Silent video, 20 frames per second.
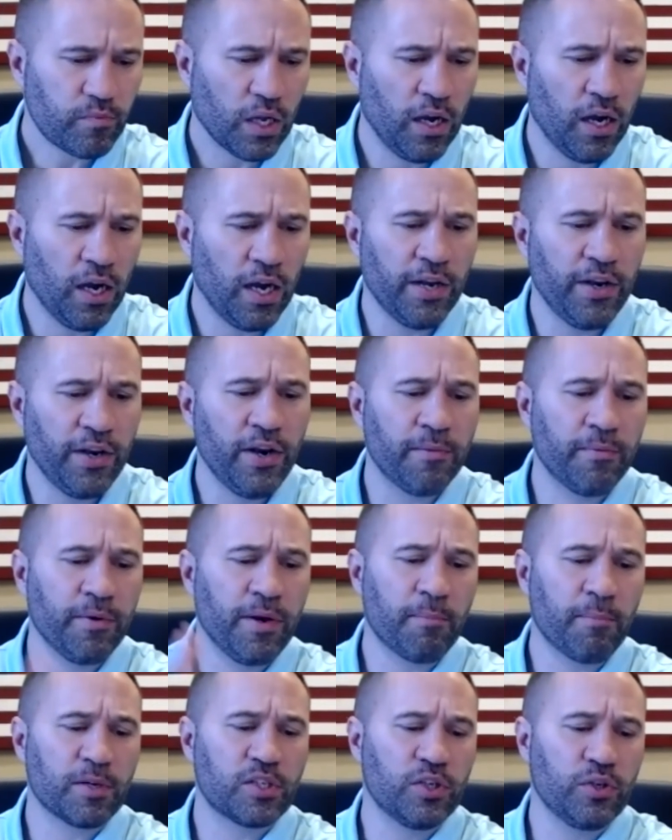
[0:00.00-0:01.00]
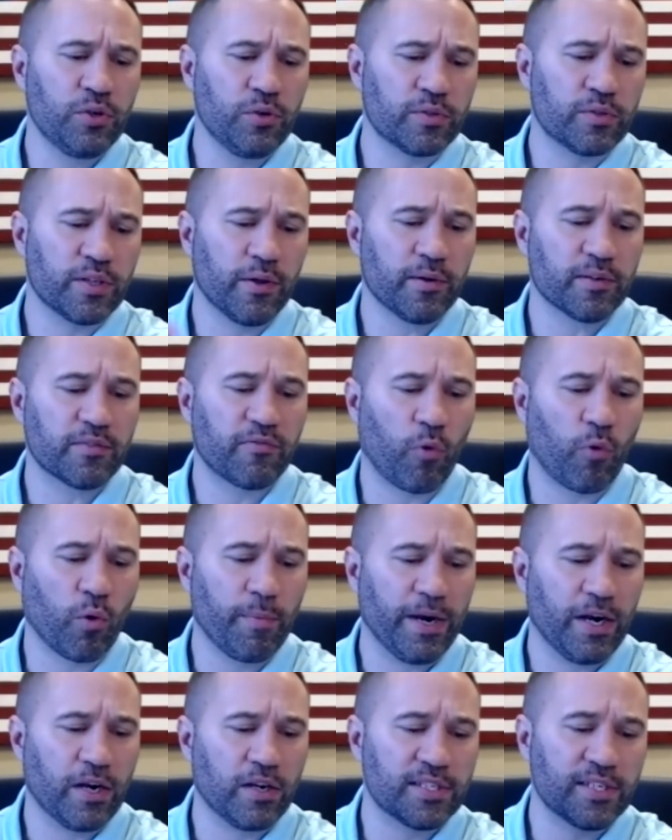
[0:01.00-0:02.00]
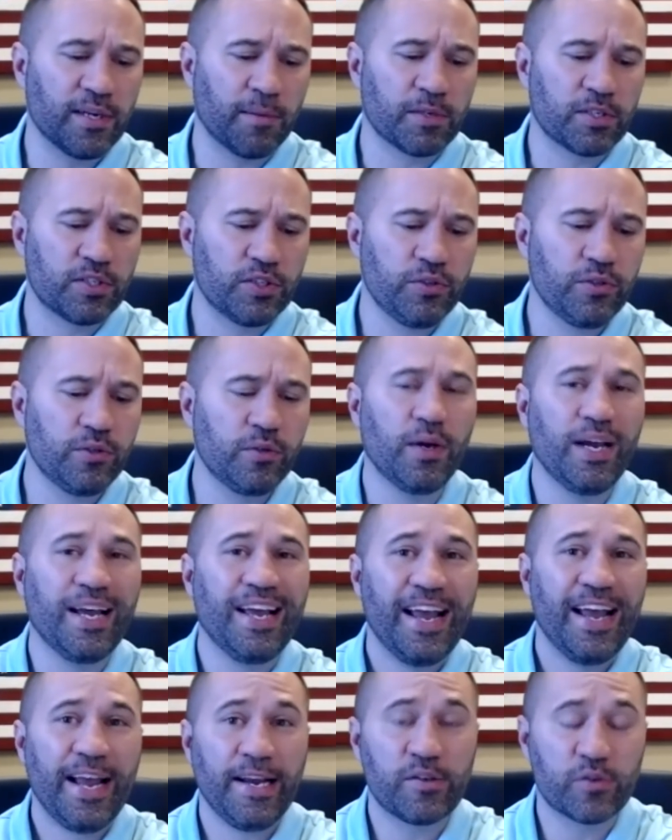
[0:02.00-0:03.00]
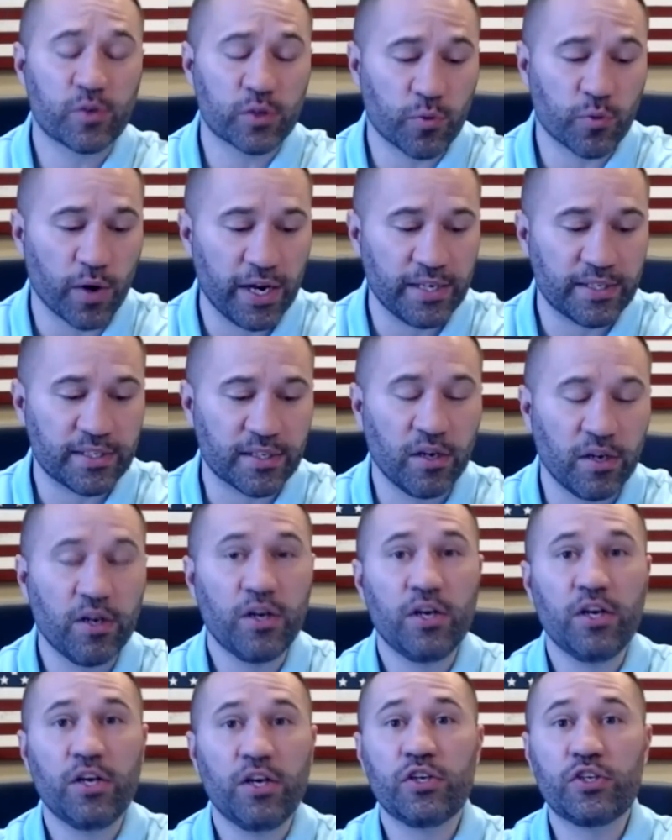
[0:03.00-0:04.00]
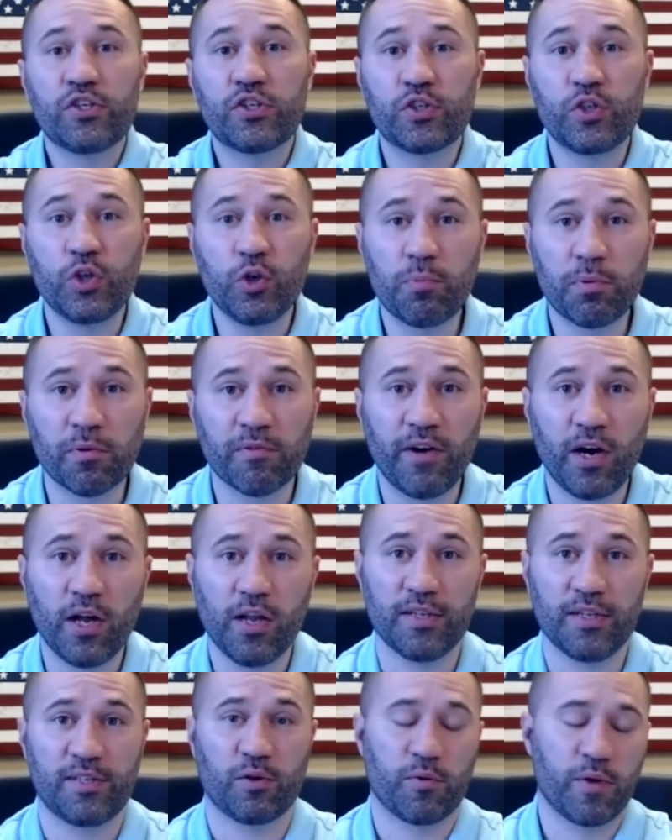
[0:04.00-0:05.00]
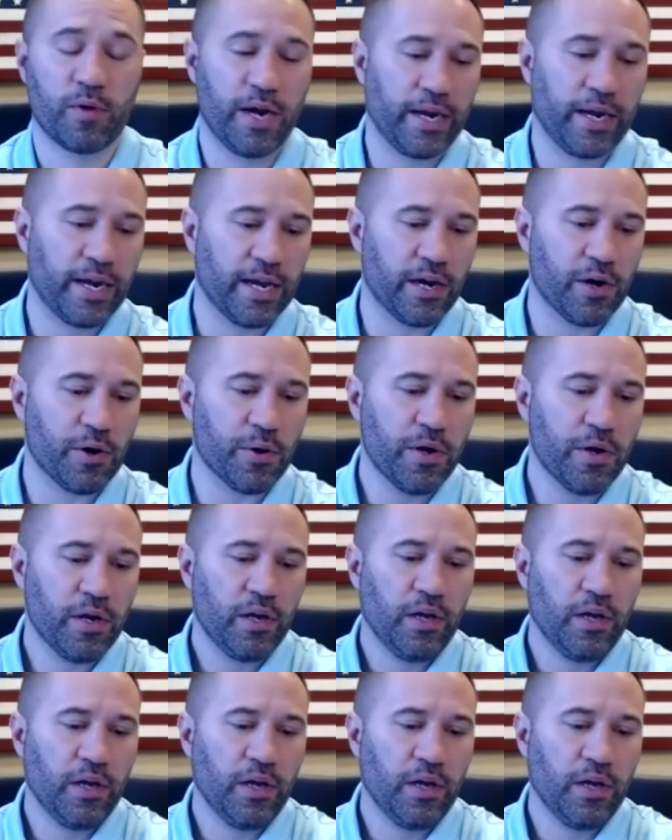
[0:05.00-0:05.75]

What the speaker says: Number two, so that was forbearance. Number two, interest rates, super volatile right now.